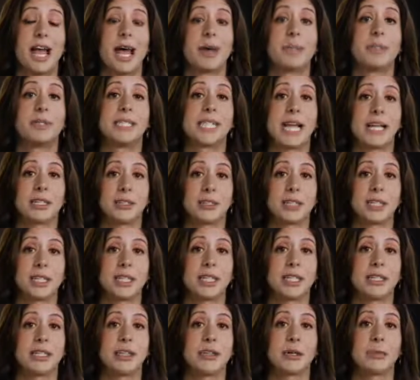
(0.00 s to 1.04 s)
and
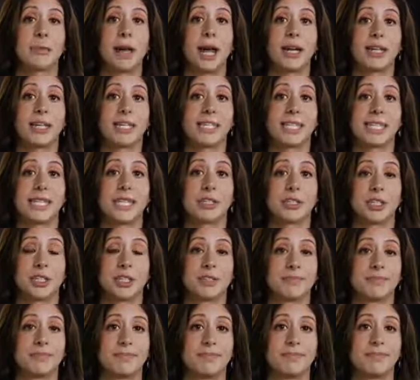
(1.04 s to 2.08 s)
potentially your
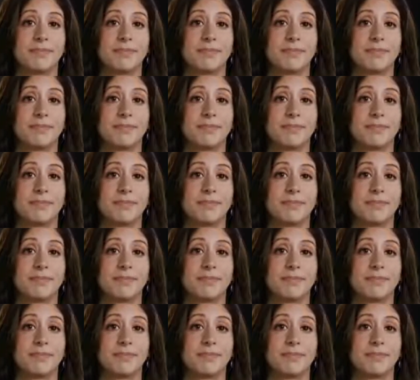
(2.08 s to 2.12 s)
monetization.